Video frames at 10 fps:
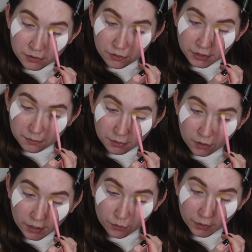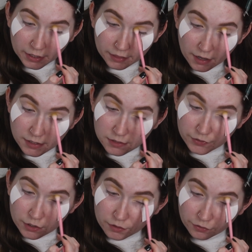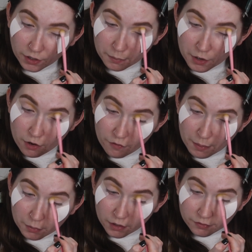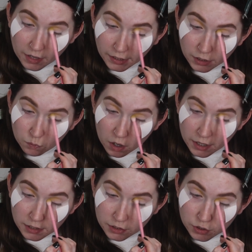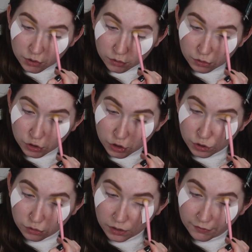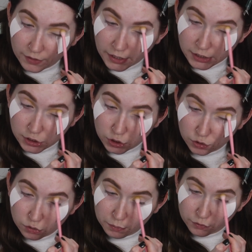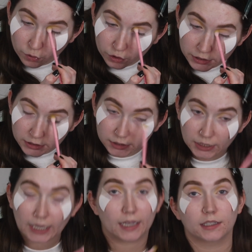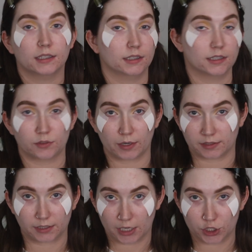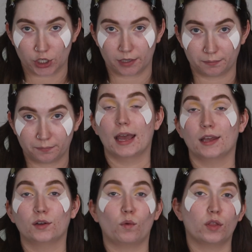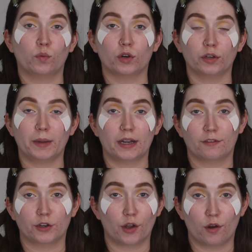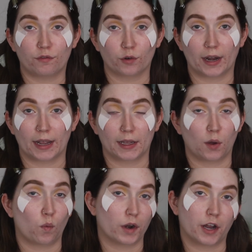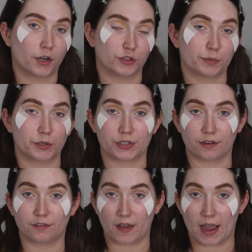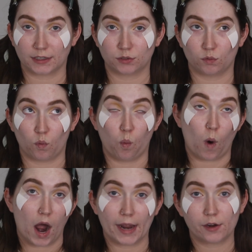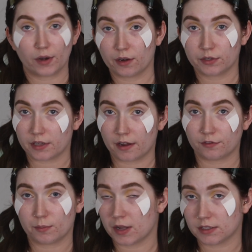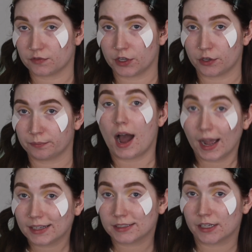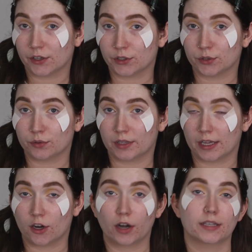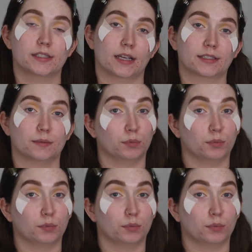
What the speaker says: was only employed with Huntsville from November of 91 to June of 92 before he handed in his resignation. And while the world may never know for a 100% fact why Grant resigned from Huntsville, I can tell you that on his next